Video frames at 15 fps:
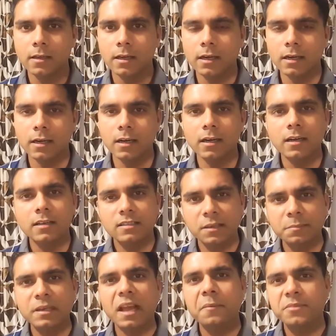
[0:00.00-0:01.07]

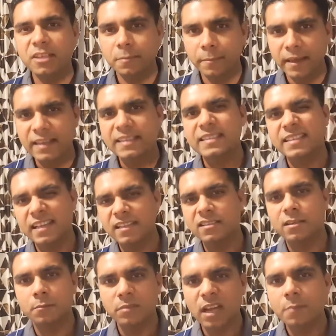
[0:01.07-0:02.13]
Sometimes it makes sense,
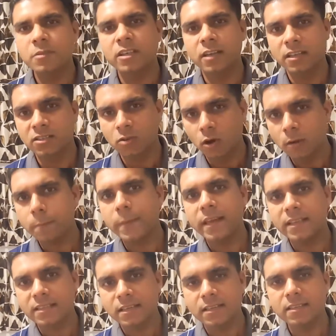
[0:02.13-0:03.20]
sometimes it does not
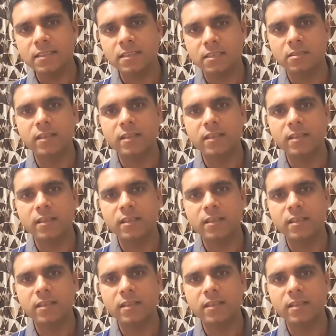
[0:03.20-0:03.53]
make sense.